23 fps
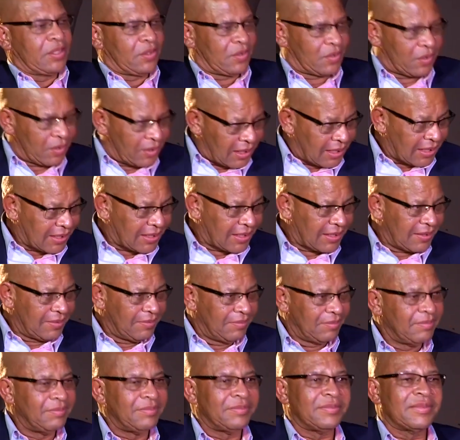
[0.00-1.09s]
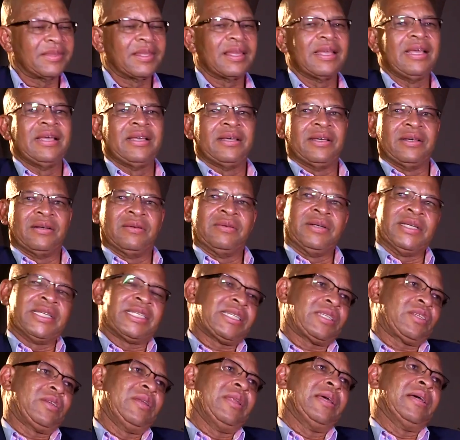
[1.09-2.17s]
US dollars, mm,
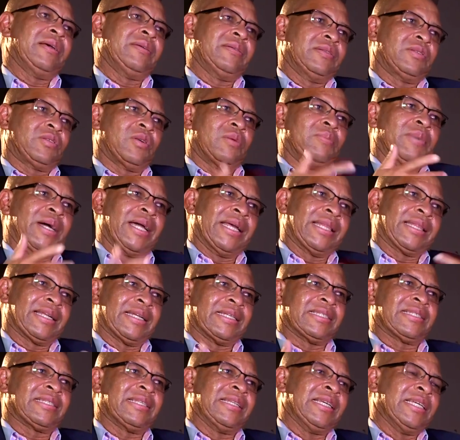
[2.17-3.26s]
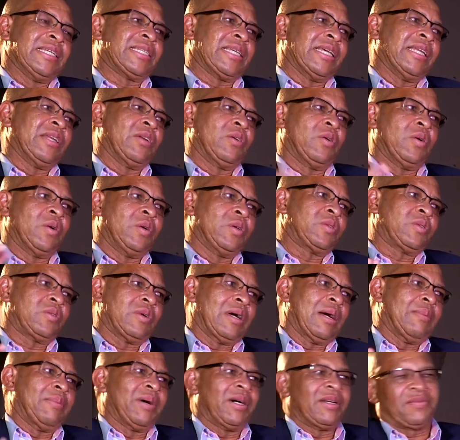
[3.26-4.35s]
which uh, to my translation translates to
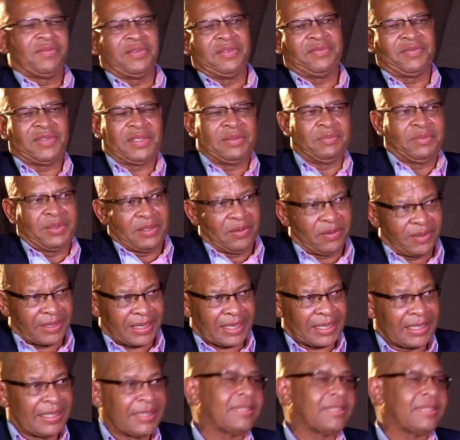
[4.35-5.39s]
150 billion rand.